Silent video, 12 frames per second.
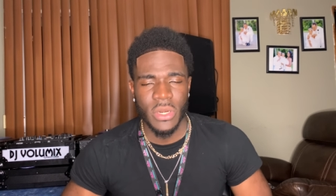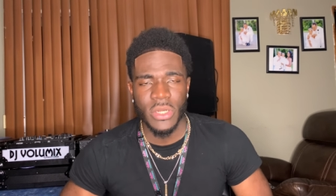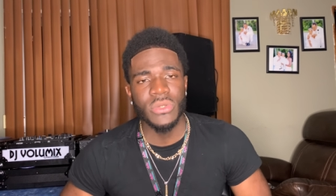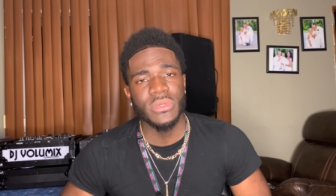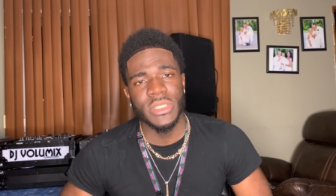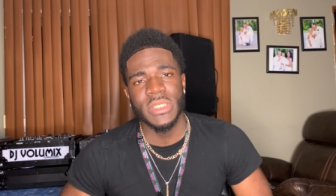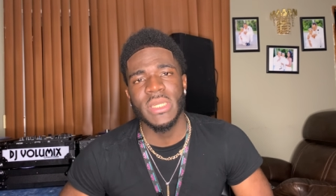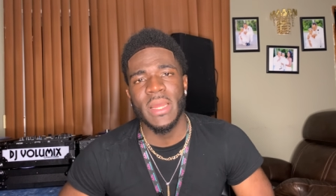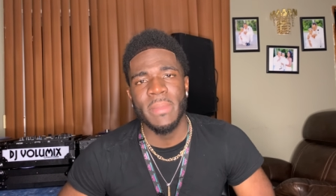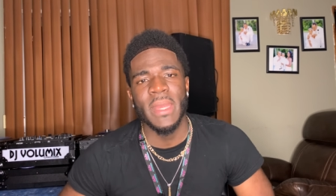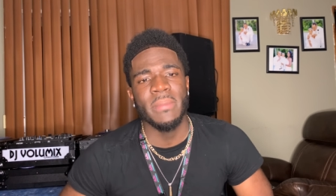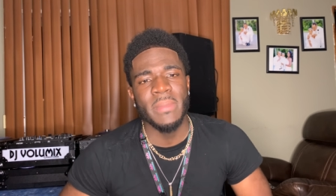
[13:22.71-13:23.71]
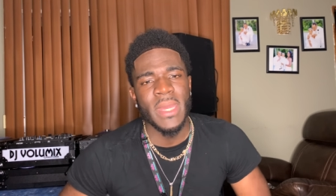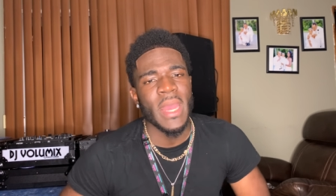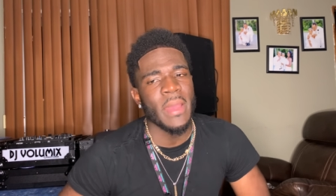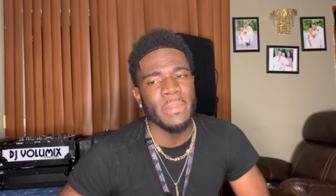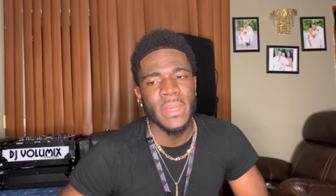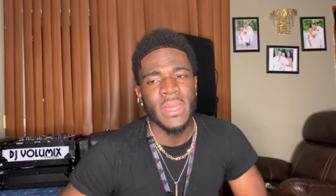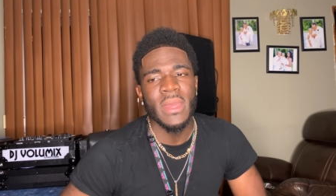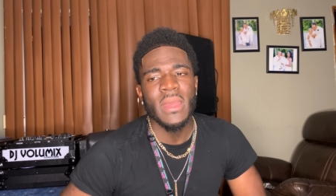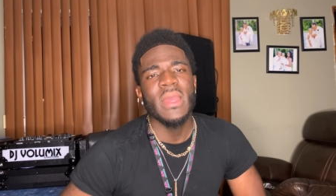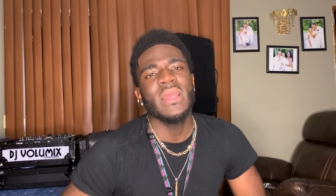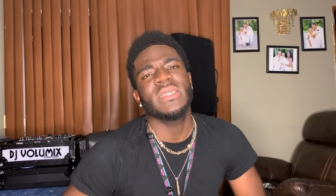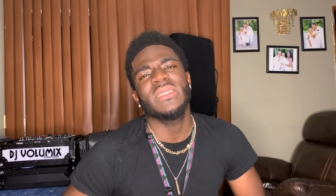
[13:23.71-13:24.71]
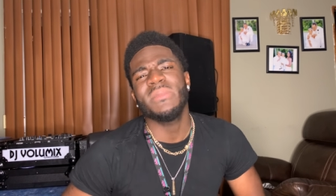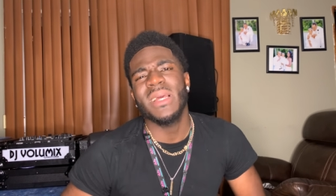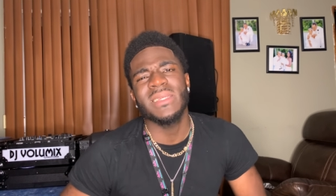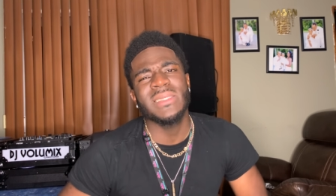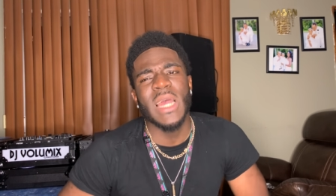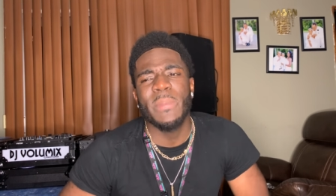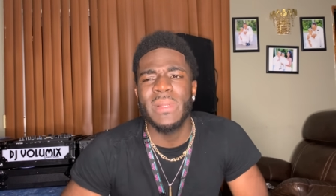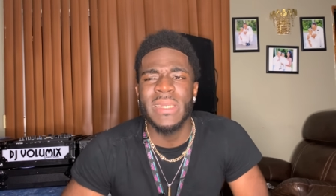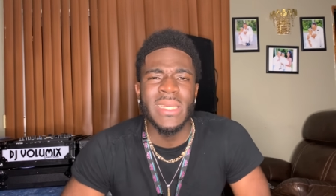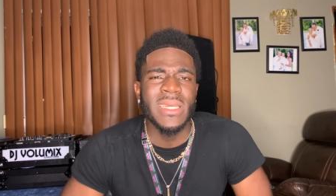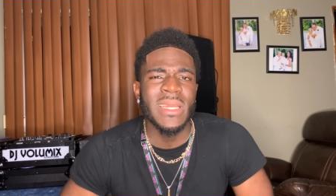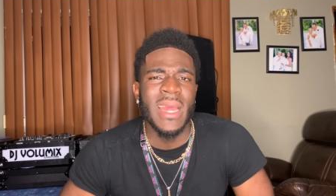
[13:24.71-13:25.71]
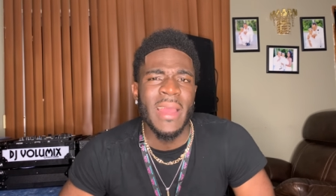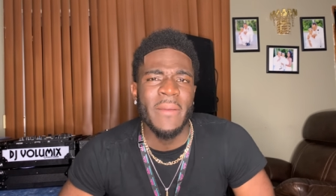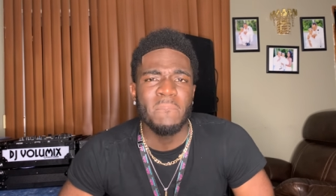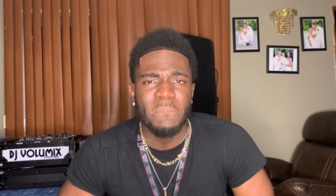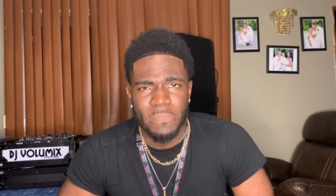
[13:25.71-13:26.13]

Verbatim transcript: doing shit that made me happy, because I'm not the type of nigga that